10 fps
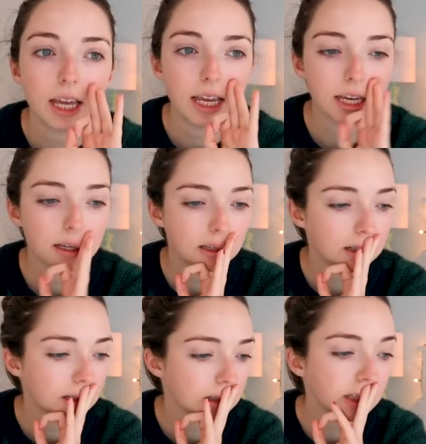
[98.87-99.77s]

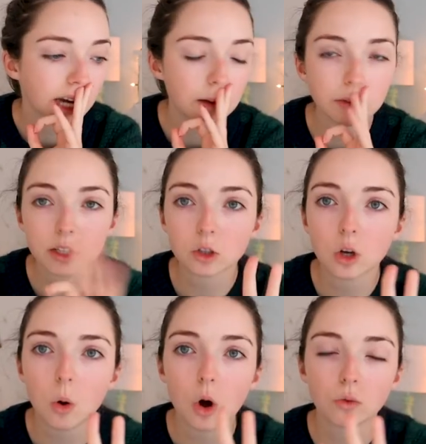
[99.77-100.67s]
And like, I'm like
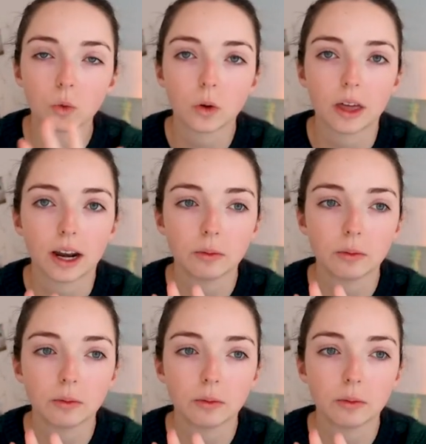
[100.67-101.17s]
so all for that.